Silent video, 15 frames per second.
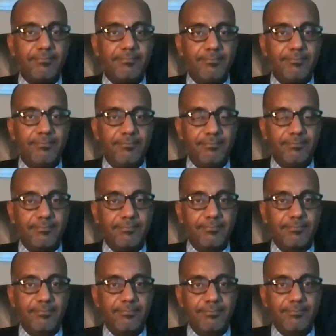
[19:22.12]

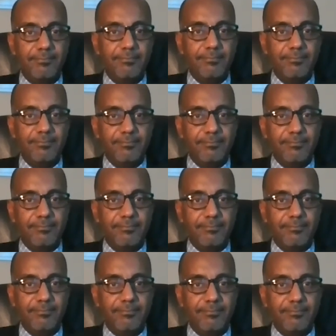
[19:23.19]

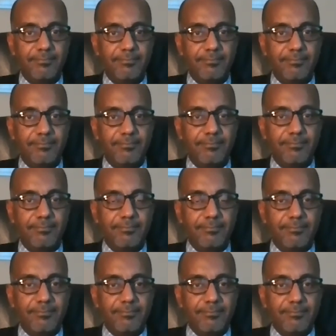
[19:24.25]

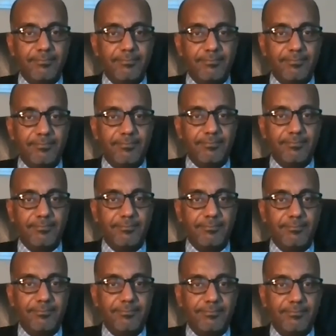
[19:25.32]

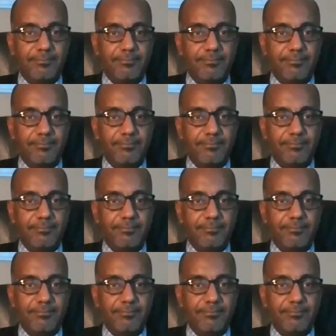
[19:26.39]
(not speaking)